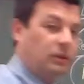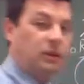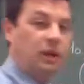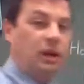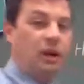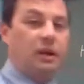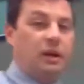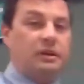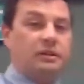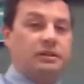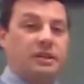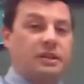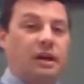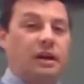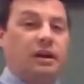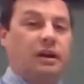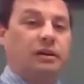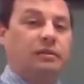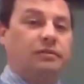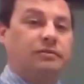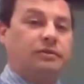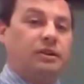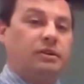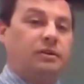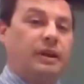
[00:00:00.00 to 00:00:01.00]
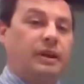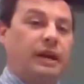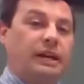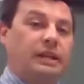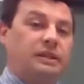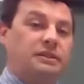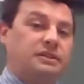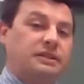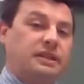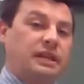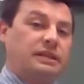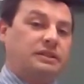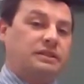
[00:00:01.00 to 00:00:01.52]
laws of the United
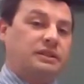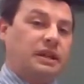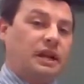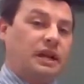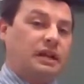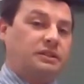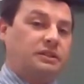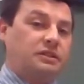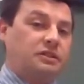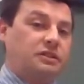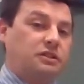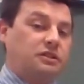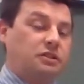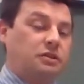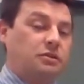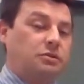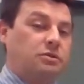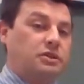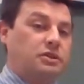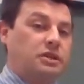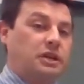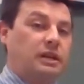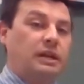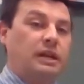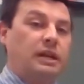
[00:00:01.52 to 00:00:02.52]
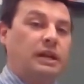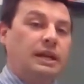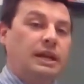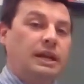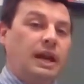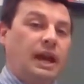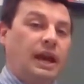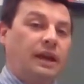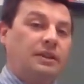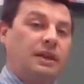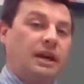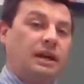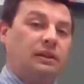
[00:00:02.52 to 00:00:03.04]
States Constitution,
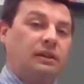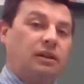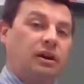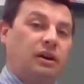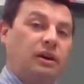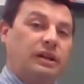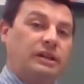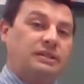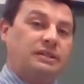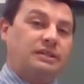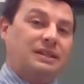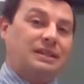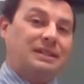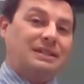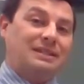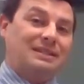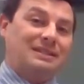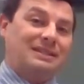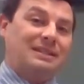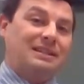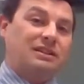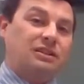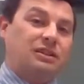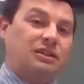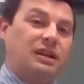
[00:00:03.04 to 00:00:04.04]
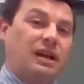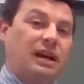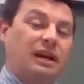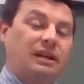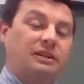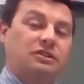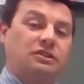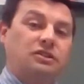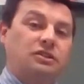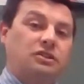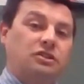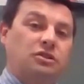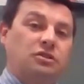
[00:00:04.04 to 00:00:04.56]
and that law is considered
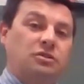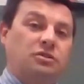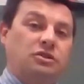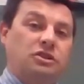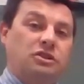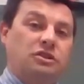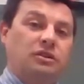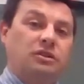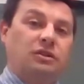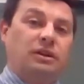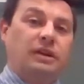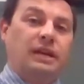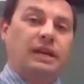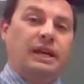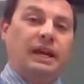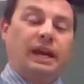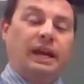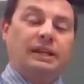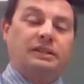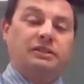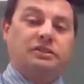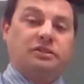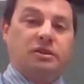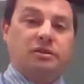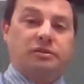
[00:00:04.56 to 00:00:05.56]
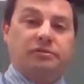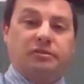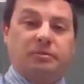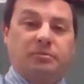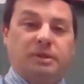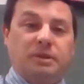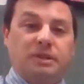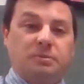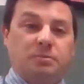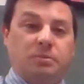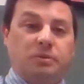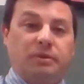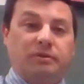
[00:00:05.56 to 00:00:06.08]
constitutional, and so from
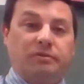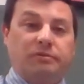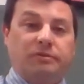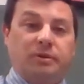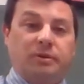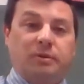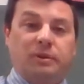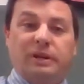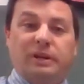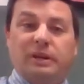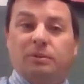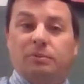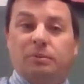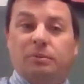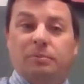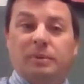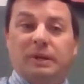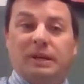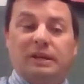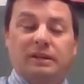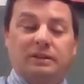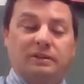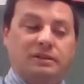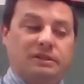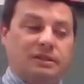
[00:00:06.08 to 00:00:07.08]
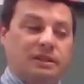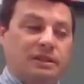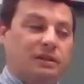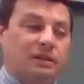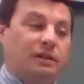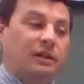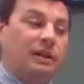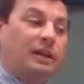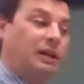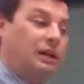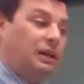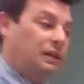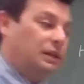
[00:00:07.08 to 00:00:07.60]
this point forward, it will be considered
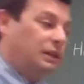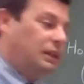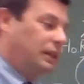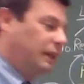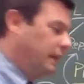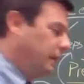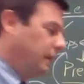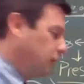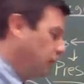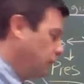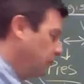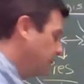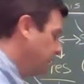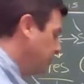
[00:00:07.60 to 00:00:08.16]
legal.